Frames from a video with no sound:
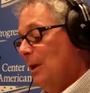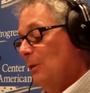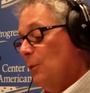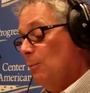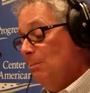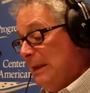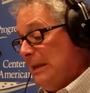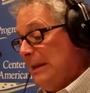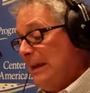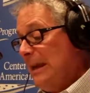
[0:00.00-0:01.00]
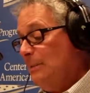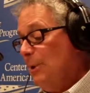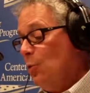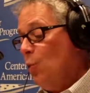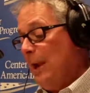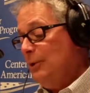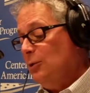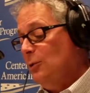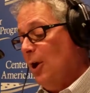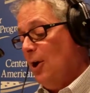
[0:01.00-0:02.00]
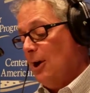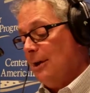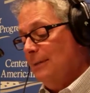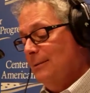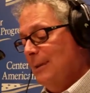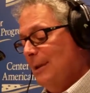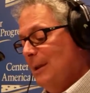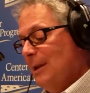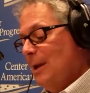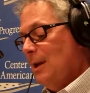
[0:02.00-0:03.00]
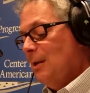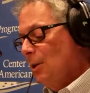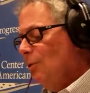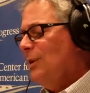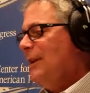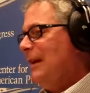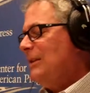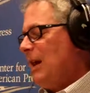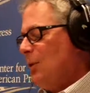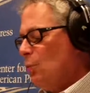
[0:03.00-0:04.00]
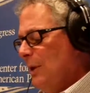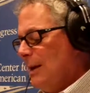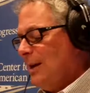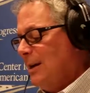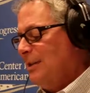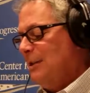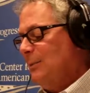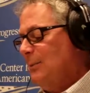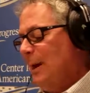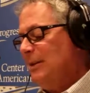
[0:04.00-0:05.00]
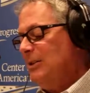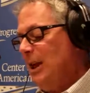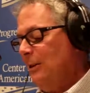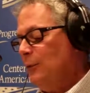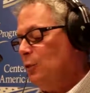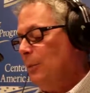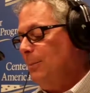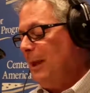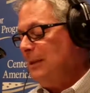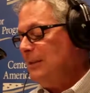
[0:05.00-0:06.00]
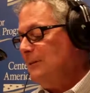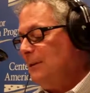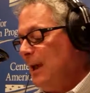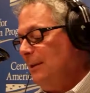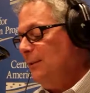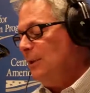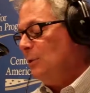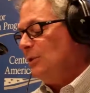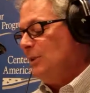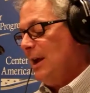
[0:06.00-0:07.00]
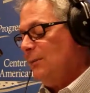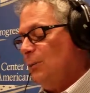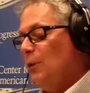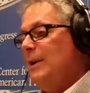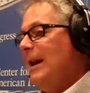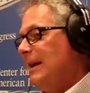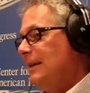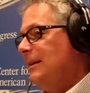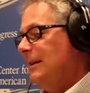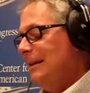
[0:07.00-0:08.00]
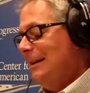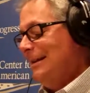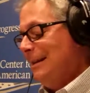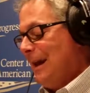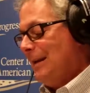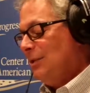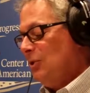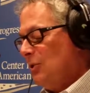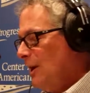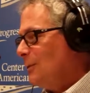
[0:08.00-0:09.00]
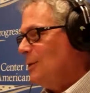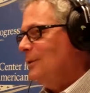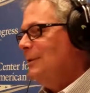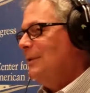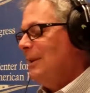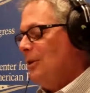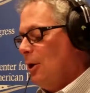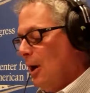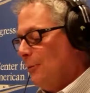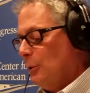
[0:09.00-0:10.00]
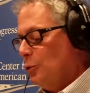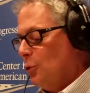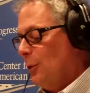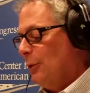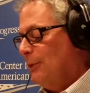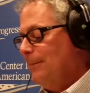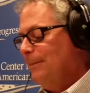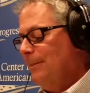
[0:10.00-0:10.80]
For me, it had been way too long. And only as I reaccustomed myself to a pace of life that was not frenetic did I discover an awful truth.